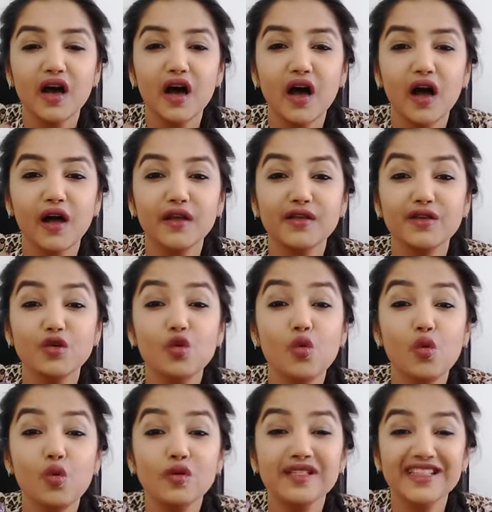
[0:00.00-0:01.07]
uh,
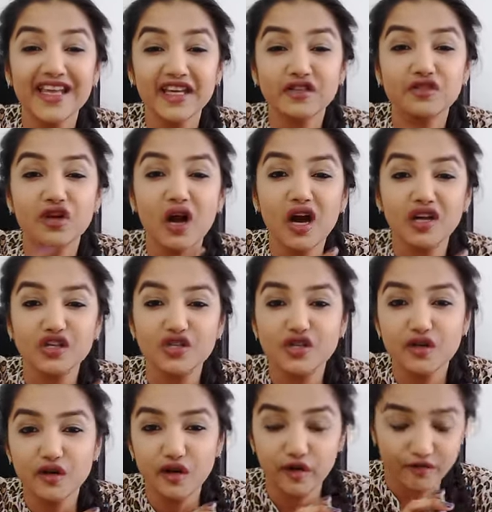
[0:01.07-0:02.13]
you take
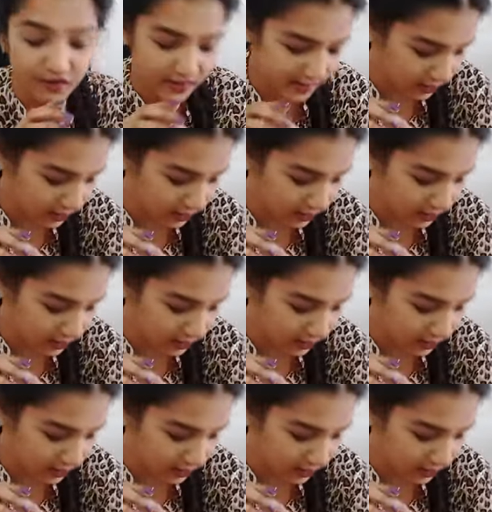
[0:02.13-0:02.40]
charge of your